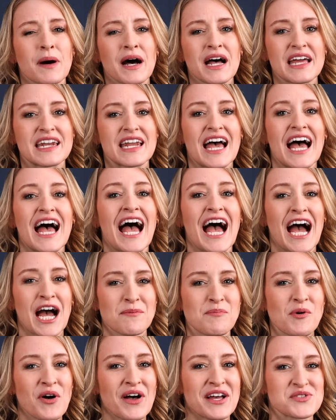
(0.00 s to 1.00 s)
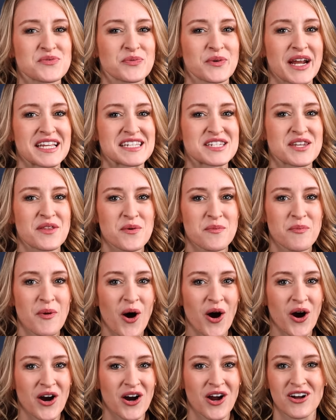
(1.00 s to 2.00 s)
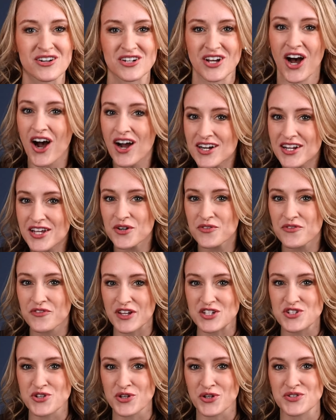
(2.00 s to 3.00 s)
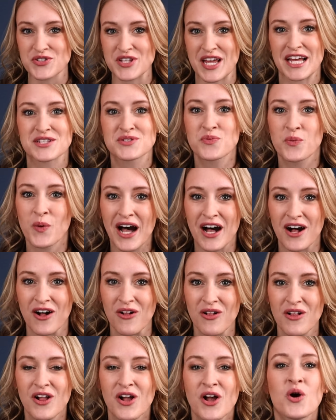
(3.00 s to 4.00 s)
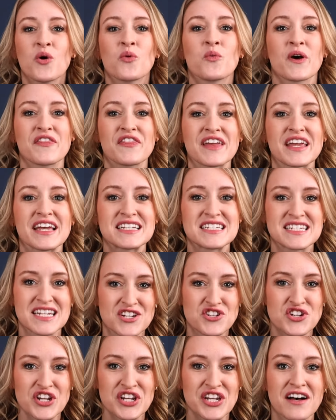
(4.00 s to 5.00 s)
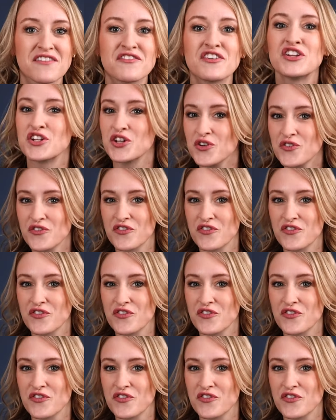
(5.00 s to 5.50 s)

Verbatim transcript: But Apple has raised the bar on audio features as well, with the addition of a new